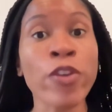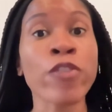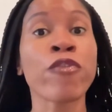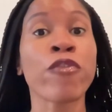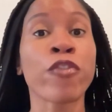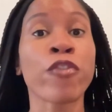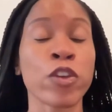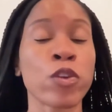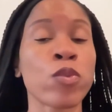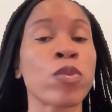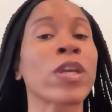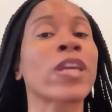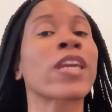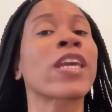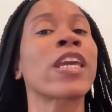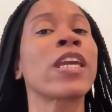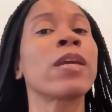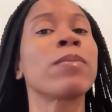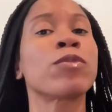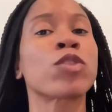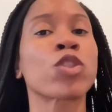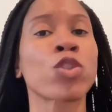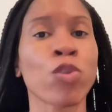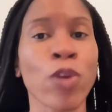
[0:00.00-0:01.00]
for you to keep
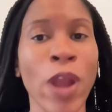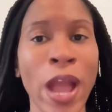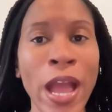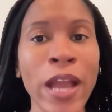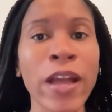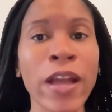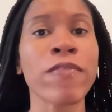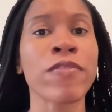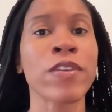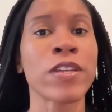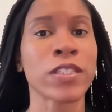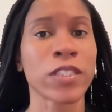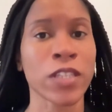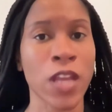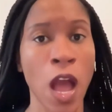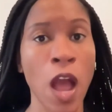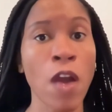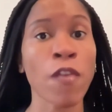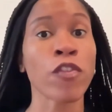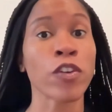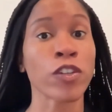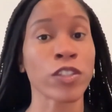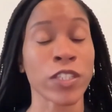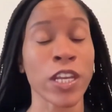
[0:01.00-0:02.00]
track of these
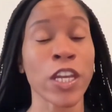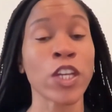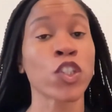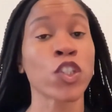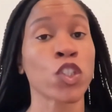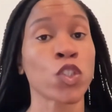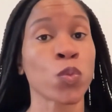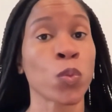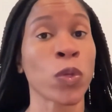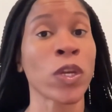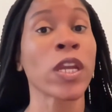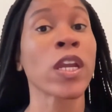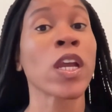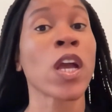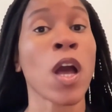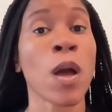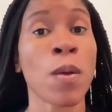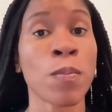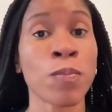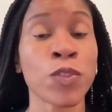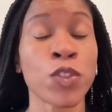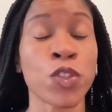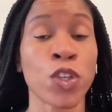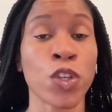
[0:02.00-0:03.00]
conversations when it comes
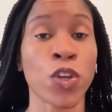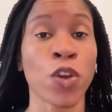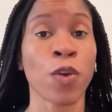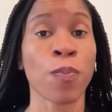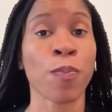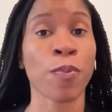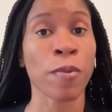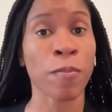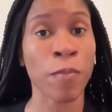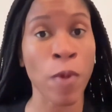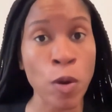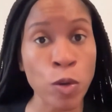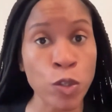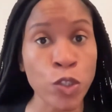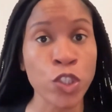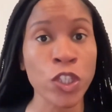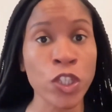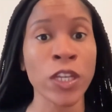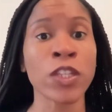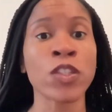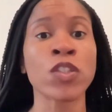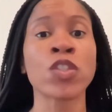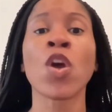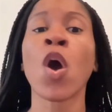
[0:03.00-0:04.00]
to your
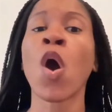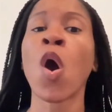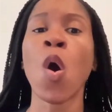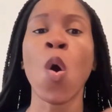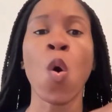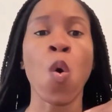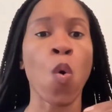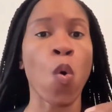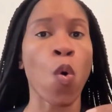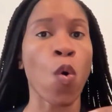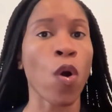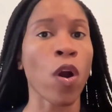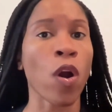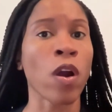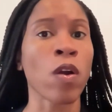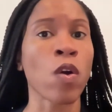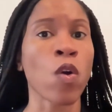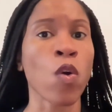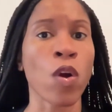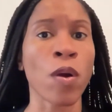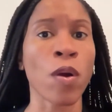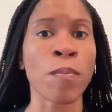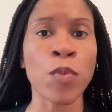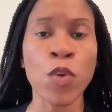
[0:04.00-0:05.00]
promotions or
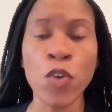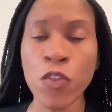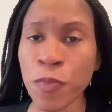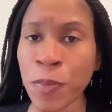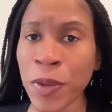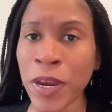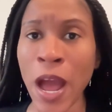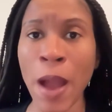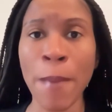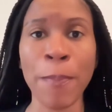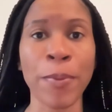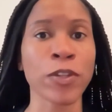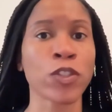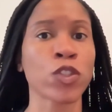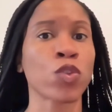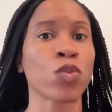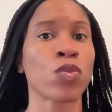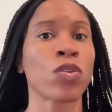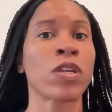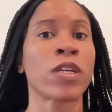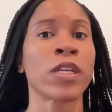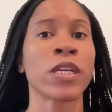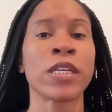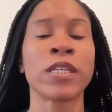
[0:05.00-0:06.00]
movement
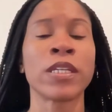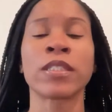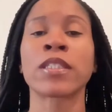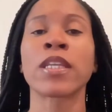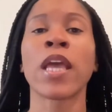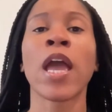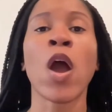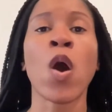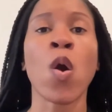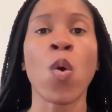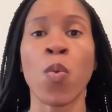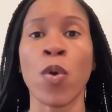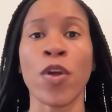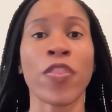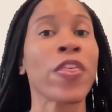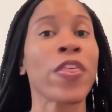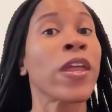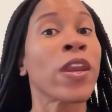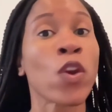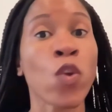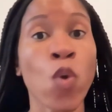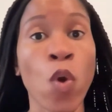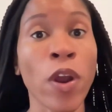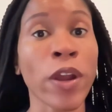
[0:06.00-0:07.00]
opportunities within an
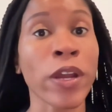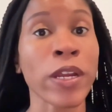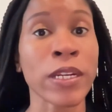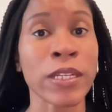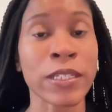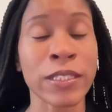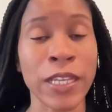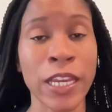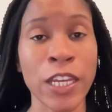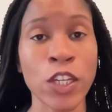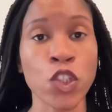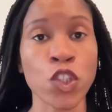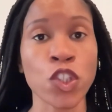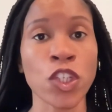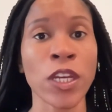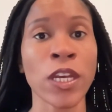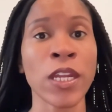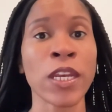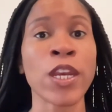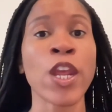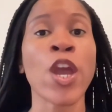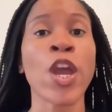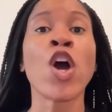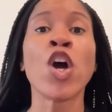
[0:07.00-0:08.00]
organization,
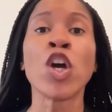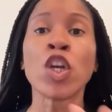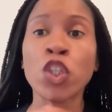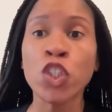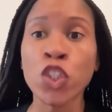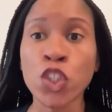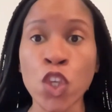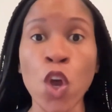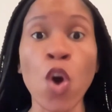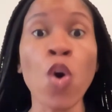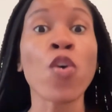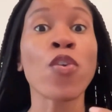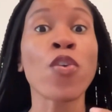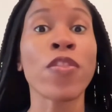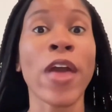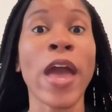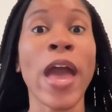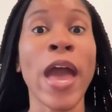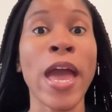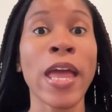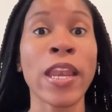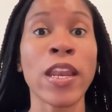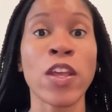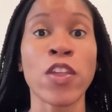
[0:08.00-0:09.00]
so that
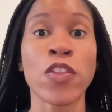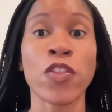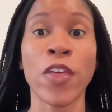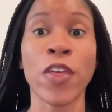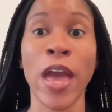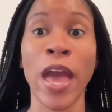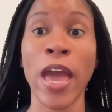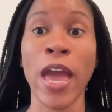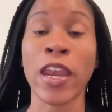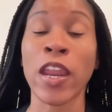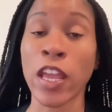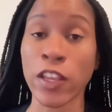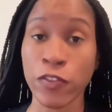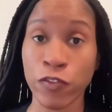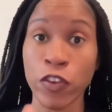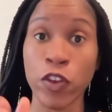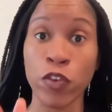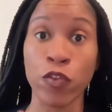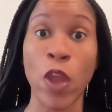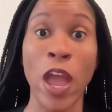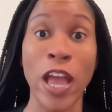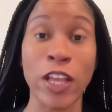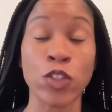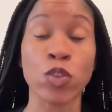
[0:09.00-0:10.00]
if
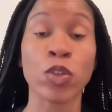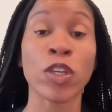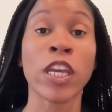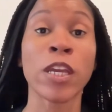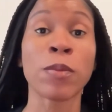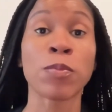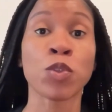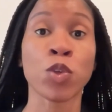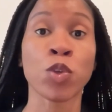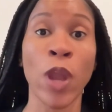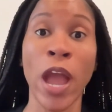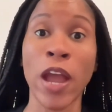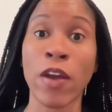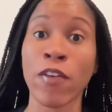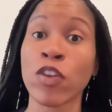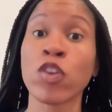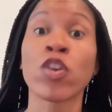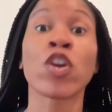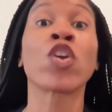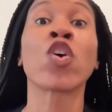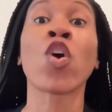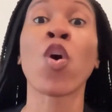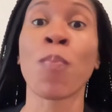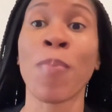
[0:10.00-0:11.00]
as you keep track of it, you can
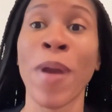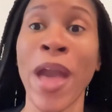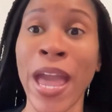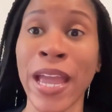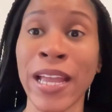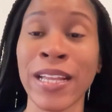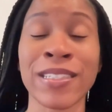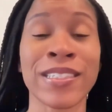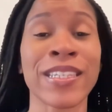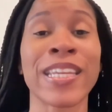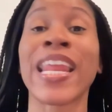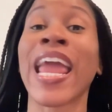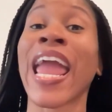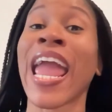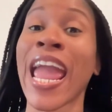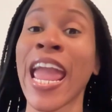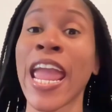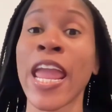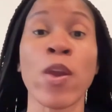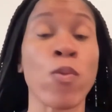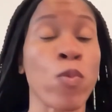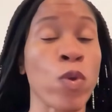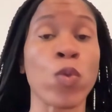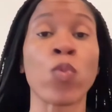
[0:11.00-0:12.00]
go back and say, hey,
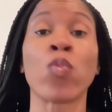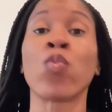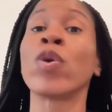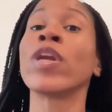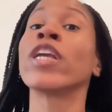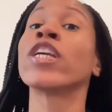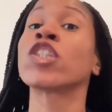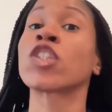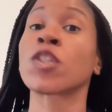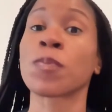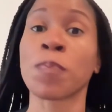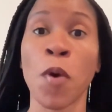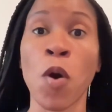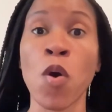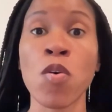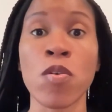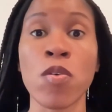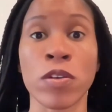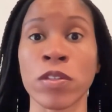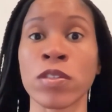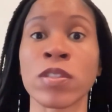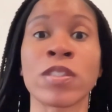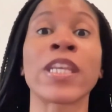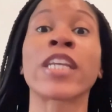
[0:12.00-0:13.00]
we spoke
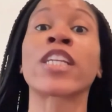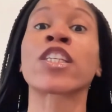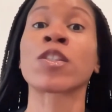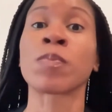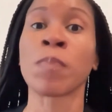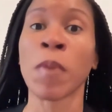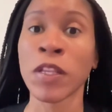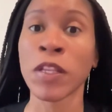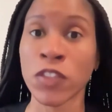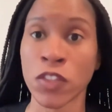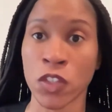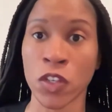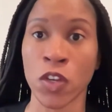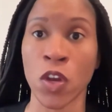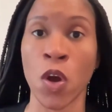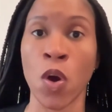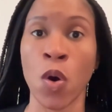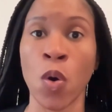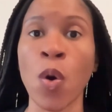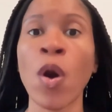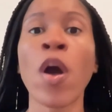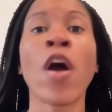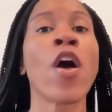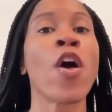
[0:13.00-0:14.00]
6 months ago.
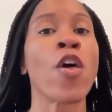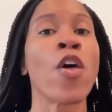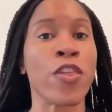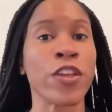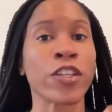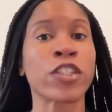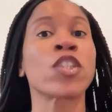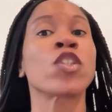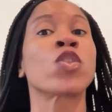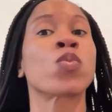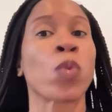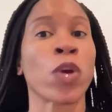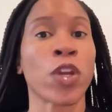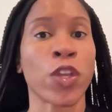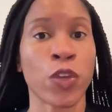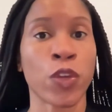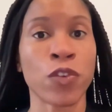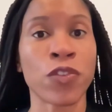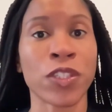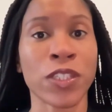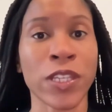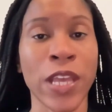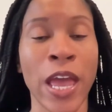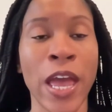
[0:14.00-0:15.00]
This is what you
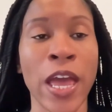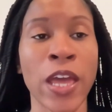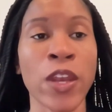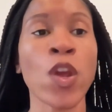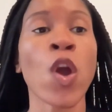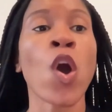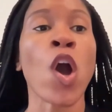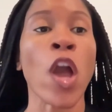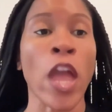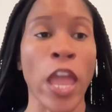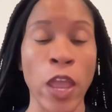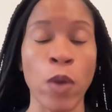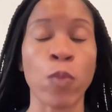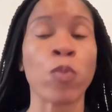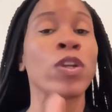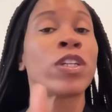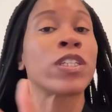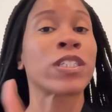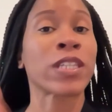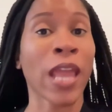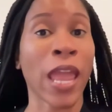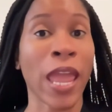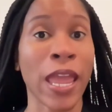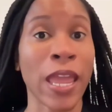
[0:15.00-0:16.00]
said it would
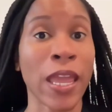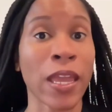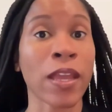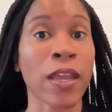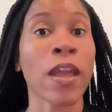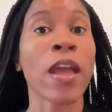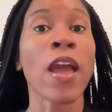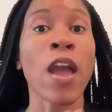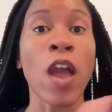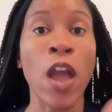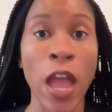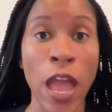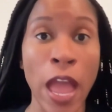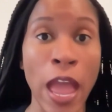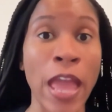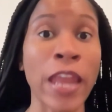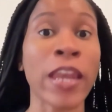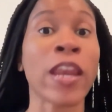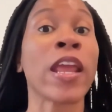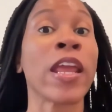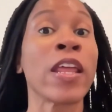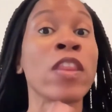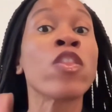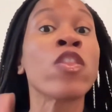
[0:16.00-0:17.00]
take. And
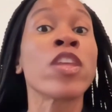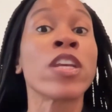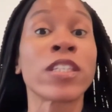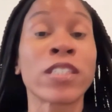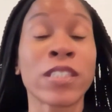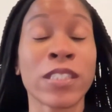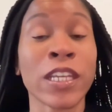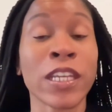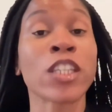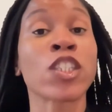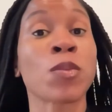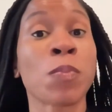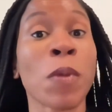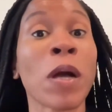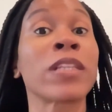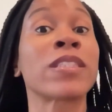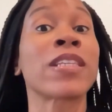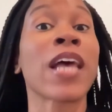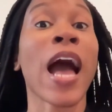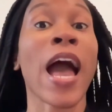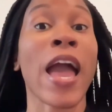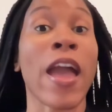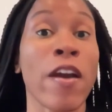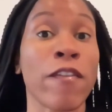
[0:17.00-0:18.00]
in these 6 months, I
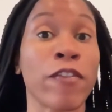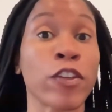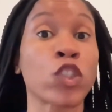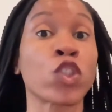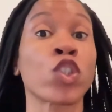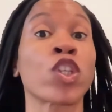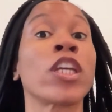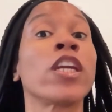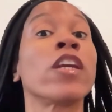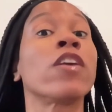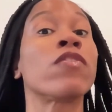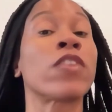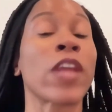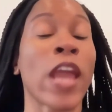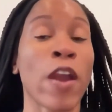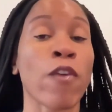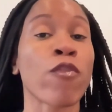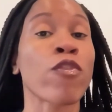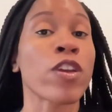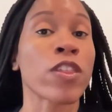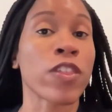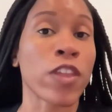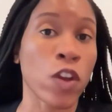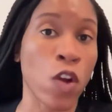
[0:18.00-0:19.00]
have achieved
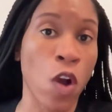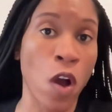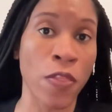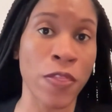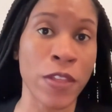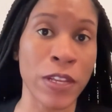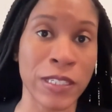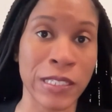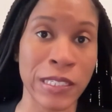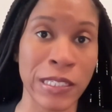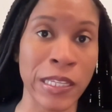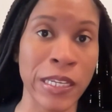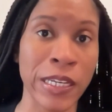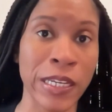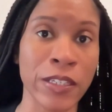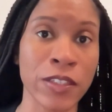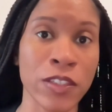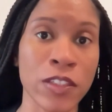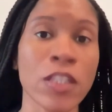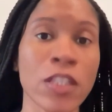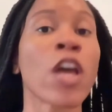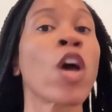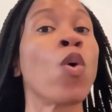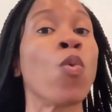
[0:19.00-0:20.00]
everything on this list.
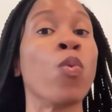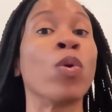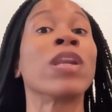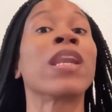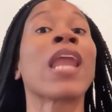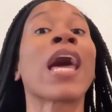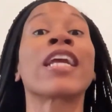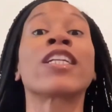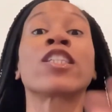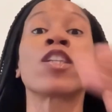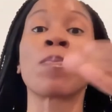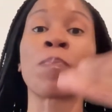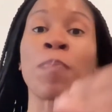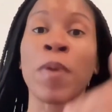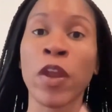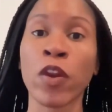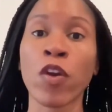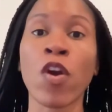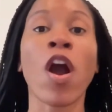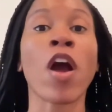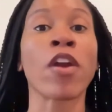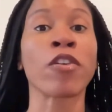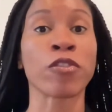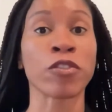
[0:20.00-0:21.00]
Would like to better
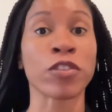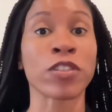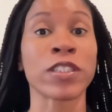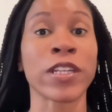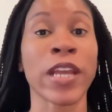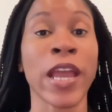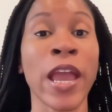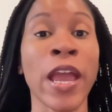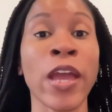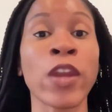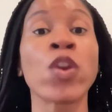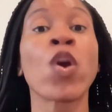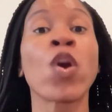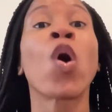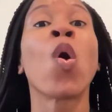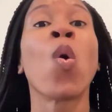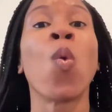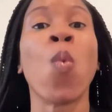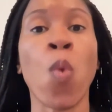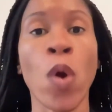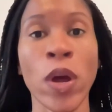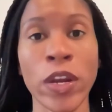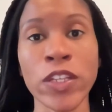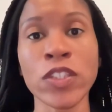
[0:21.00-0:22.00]
understand
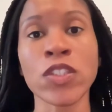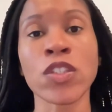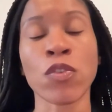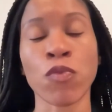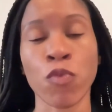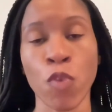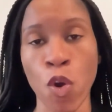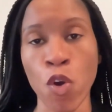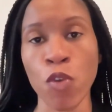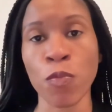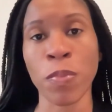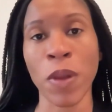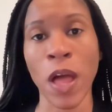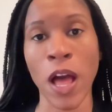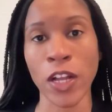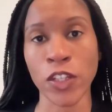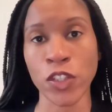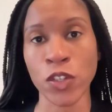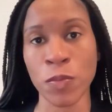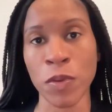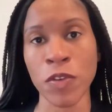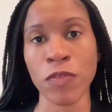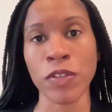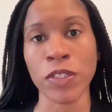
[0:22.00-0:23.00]
what is the roadblock to me
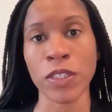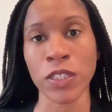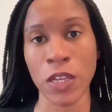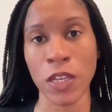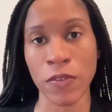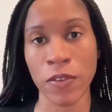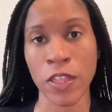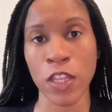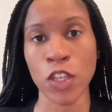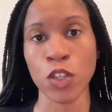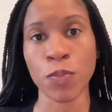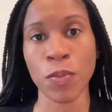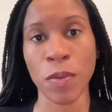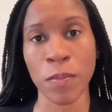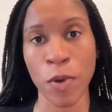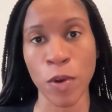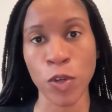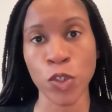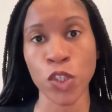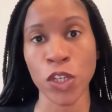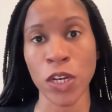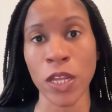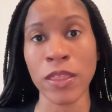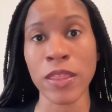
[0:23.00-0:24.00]
receiving this promotion
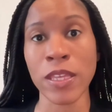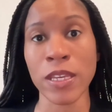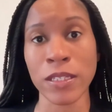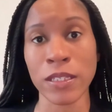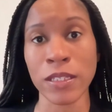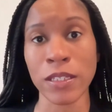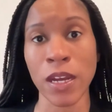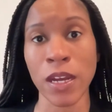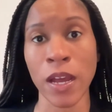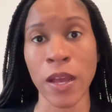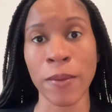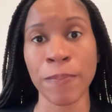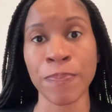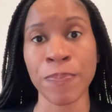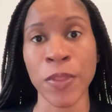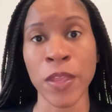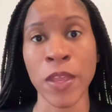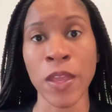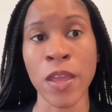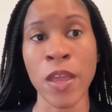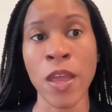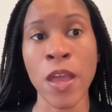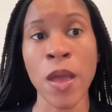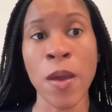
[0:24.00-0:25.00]
at this time.
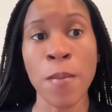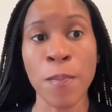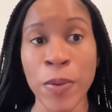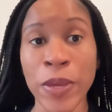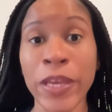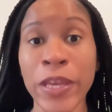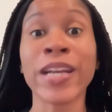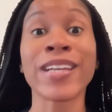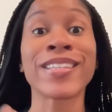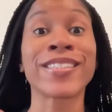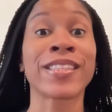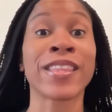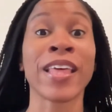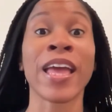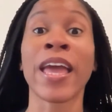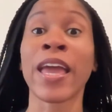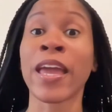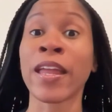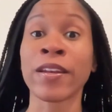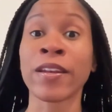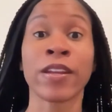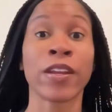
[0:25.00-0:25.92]
Because then,